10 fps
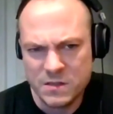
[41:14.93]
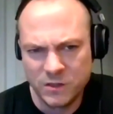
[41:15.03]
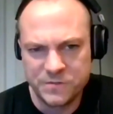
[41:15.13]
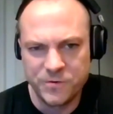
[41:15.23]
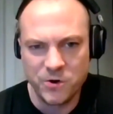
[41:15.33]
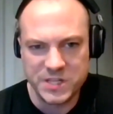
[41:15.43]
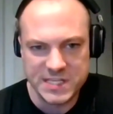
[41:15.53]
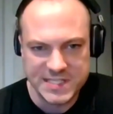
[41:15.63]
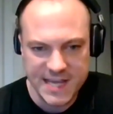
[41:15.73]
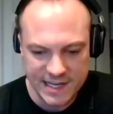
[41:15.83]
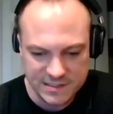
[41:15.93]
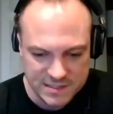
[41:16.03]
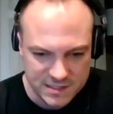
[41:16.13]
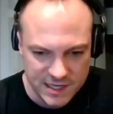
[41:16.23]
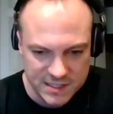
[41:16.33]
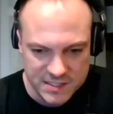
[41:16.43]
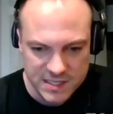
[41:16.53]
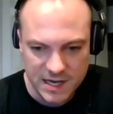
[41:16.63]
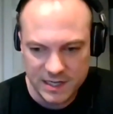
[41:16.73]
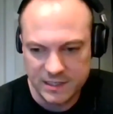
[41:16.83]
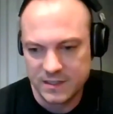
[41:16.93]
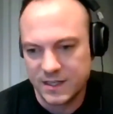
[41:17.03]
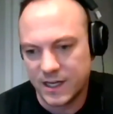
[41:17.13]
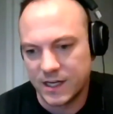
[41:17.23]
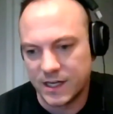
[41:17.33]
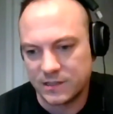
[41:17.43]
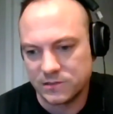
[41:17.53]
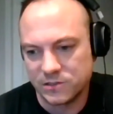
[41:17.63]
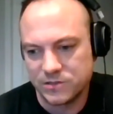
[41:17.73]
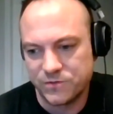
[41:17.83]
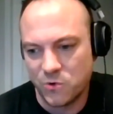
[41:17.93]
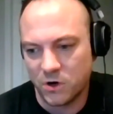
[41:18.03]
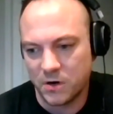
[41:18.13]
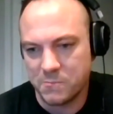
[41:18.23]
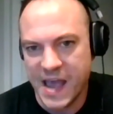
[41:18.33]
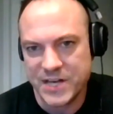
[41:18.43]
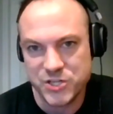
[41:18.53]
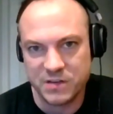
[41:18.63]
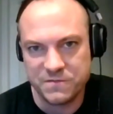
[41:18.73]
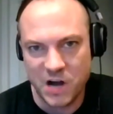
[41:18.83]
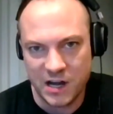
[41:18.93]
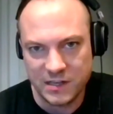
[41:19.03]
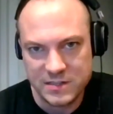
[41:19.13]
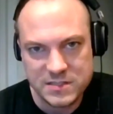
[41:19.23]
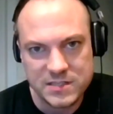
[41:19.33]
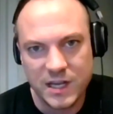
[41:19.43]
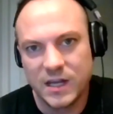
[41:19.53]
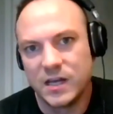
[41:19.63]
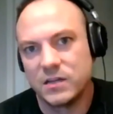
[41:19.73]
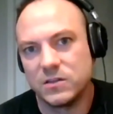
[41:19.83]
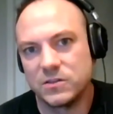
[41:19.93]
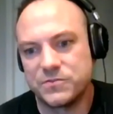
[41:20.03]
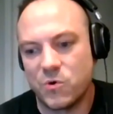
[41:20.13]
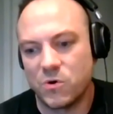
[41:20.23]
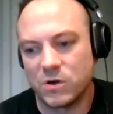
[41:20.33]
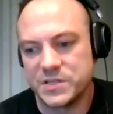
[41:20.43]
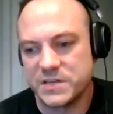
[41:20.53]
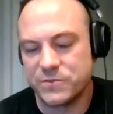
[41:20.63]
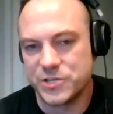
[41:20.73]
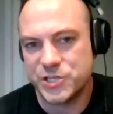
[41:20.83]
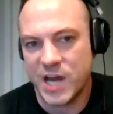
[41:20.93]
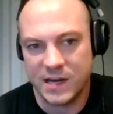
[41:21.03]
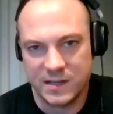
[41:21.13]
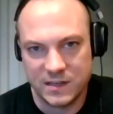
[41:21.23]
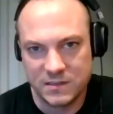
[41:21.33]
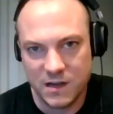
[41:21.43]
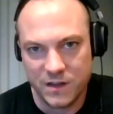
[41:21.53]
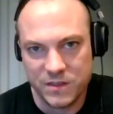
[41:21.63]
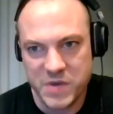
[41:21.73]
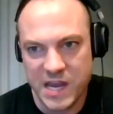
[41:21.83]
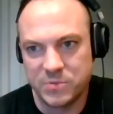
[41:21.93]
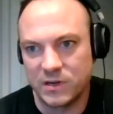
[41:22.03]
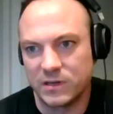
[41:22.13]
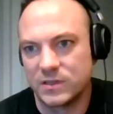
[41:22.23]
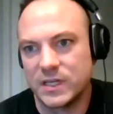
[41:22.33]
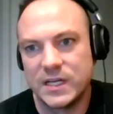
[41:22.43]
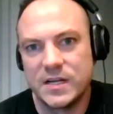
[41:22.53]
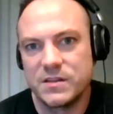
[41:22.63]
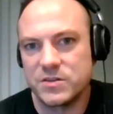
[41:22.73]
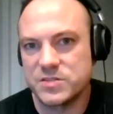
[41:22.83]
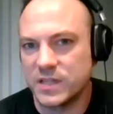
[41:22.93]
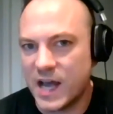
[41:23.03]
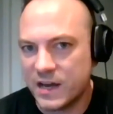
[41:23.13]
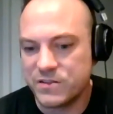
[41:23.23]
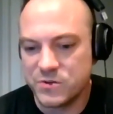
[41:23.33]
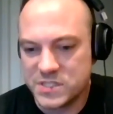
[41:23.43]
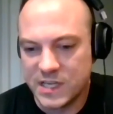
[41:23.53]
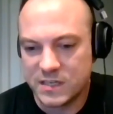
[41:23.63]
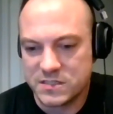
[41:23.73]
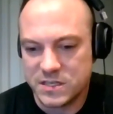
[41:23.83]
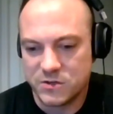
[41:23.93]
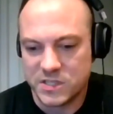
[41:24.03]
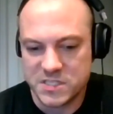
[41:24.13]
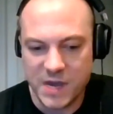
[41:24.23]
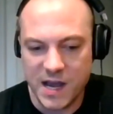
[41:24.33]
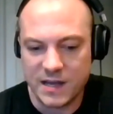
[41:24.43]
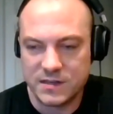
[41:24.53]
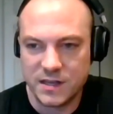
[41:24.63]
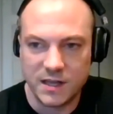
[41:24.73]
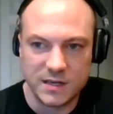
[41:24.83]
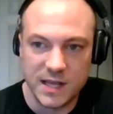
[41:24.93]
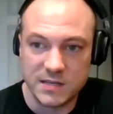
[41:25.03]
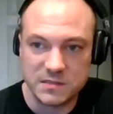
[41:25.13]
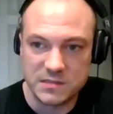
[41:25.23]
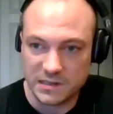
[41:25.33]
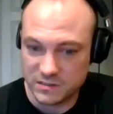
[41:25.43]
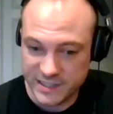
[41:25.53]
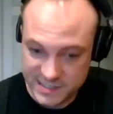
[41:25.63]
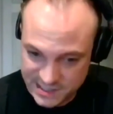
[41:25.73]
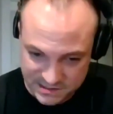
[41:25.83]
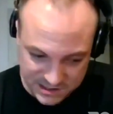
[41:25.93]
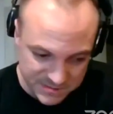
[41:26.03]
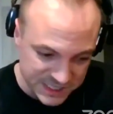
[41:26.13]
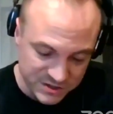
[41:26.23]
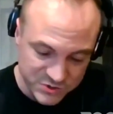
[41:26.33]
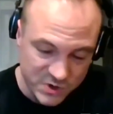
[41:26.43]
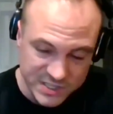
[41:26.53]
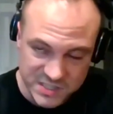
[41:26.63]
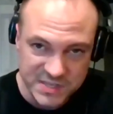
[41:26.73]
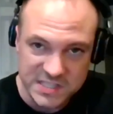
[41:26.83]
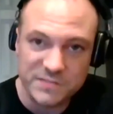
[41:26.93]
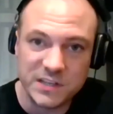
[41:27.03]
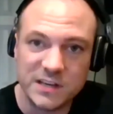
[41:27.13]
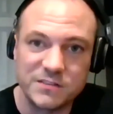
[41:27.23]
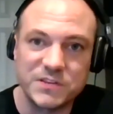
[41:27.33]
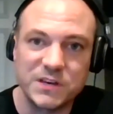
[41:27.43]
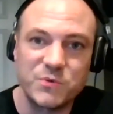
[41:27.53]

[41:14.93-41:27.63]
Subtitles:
look for the dates that it's done, look for matching fonts, look for different shading on the paper. There's a lot of those things that you can spot. And Dr. Leah said, I mean, there's one specific of